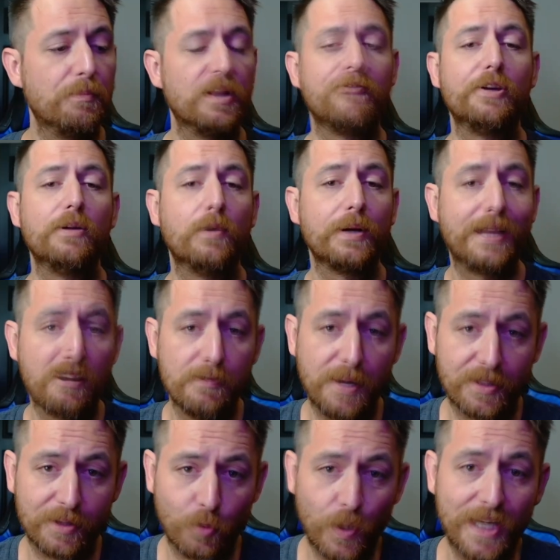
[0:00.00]
if you don't care
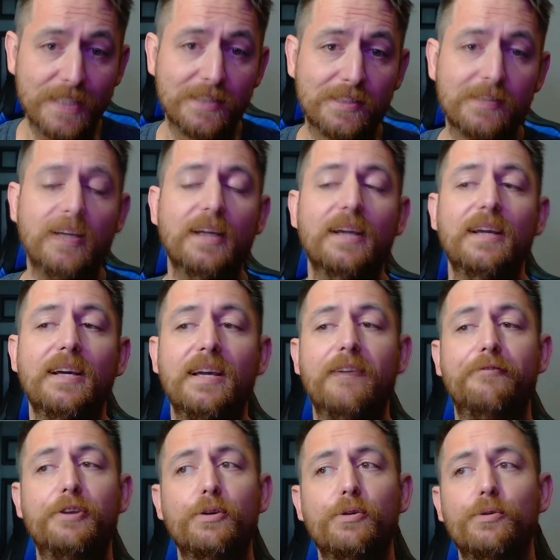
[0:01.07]
about the weights,
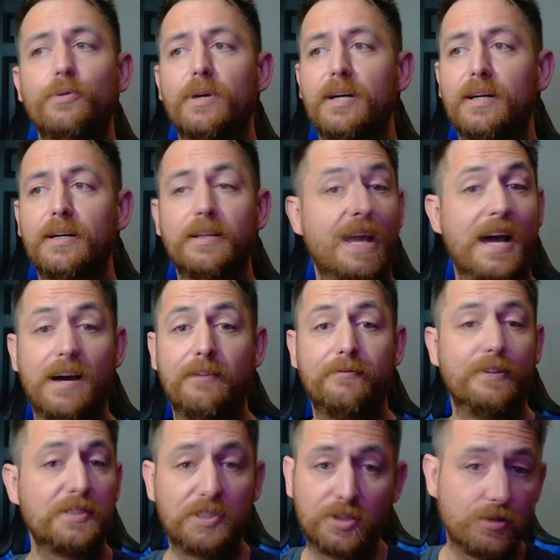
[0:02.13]
if you have
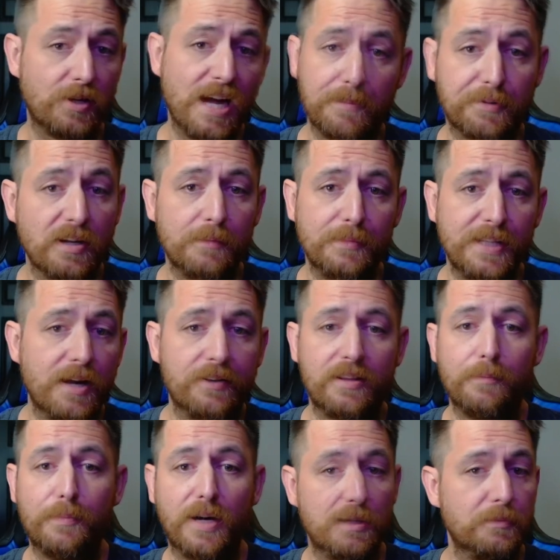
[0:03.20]
a strap coming out
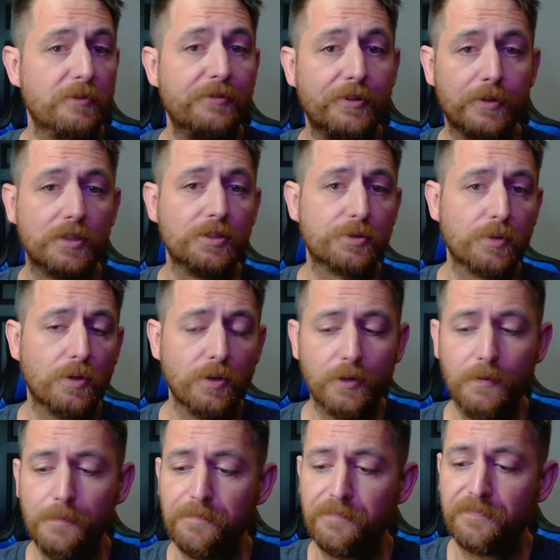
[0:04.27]
the bottom of your
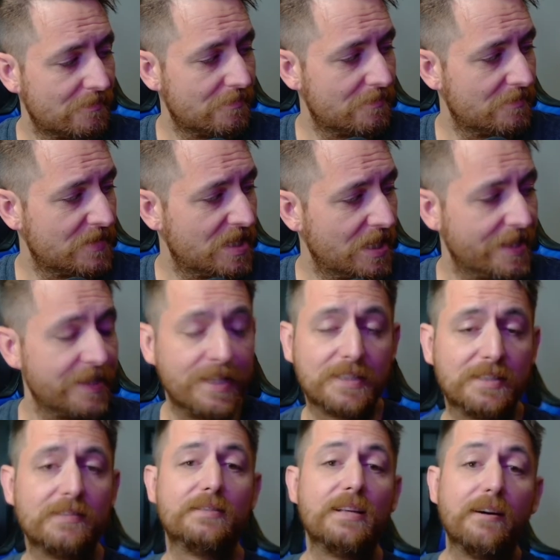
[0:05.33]
controller, then
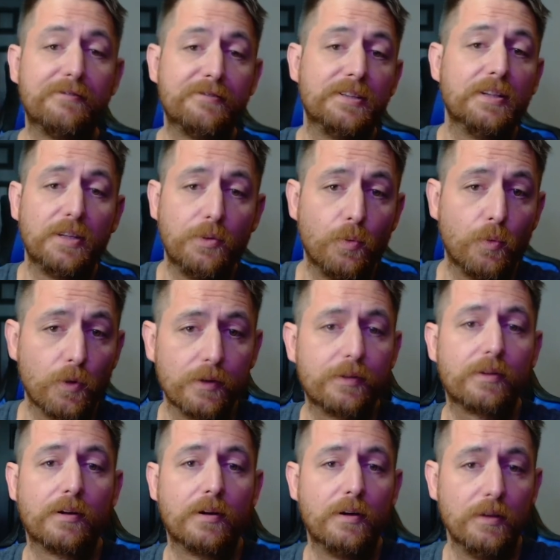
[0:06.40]
this is definitely
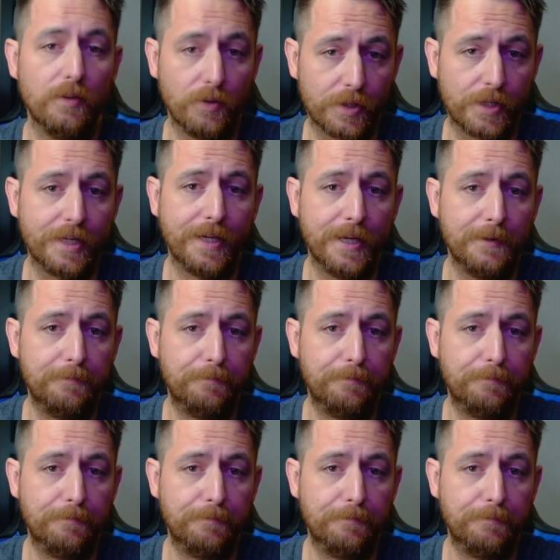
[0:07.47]
worth looking at.